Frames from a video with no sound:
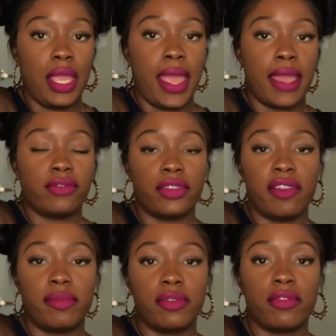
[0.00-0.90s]
After
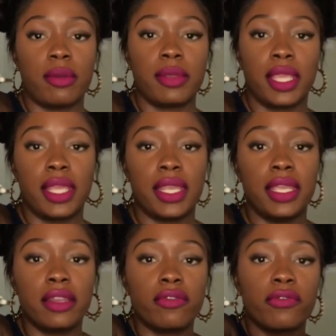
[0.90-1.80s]
I've been rubbing it
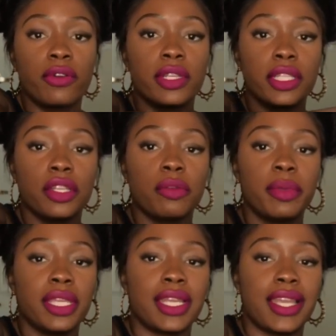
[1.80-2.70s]
in for a little
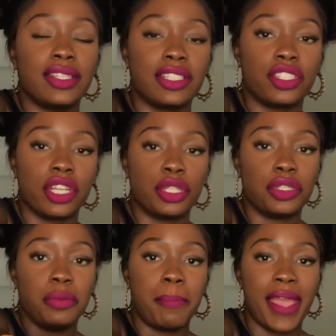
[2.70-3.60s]
bit, I just start
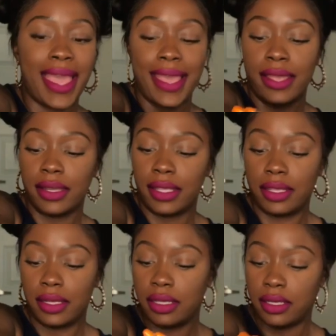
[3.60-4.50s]
to pat
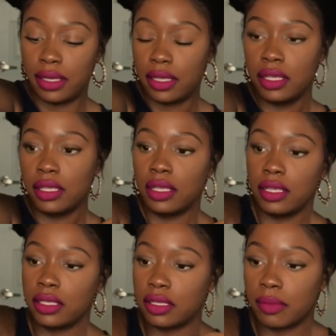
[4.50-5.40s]
it in
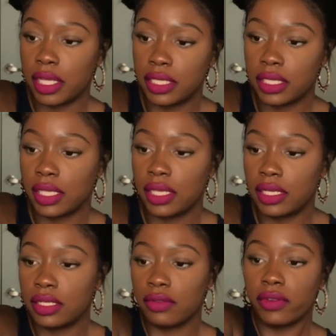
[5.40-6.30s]
to my skin
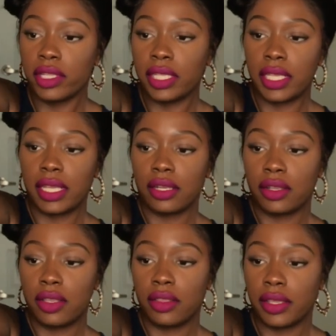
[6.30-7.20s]
to really get it
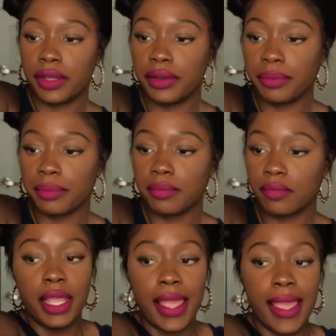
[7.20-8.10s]
on there.
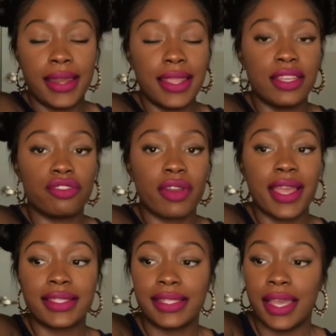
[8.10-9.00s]
And it
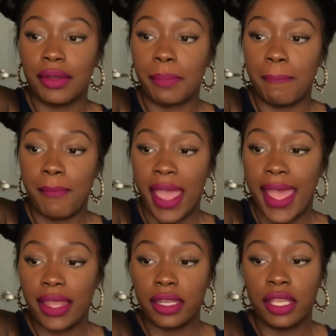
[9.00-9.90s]
dries down
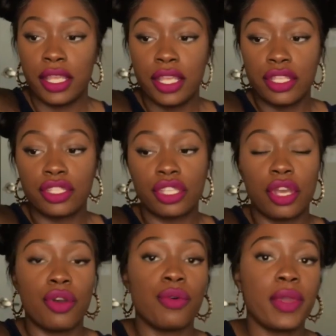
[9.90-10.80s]
matte,
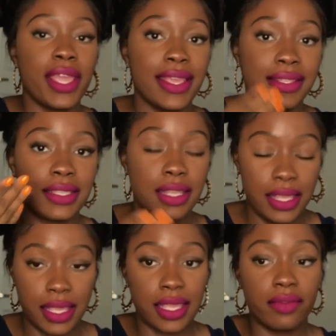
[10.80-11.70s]
so it's
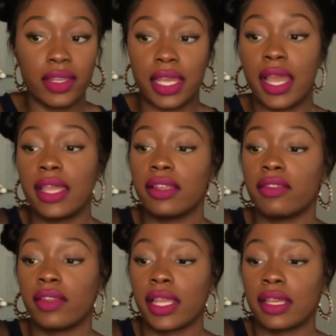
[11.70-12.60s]
even kind
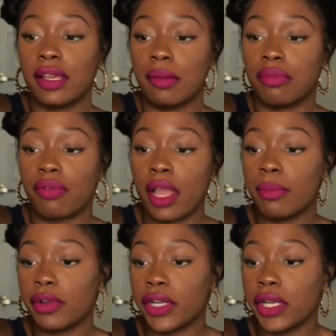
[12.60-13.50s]
of like a
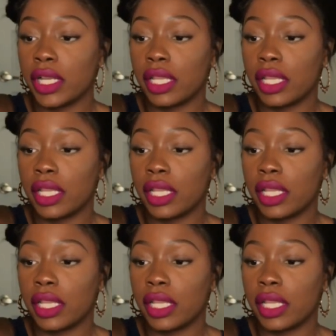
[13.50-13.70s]
primer,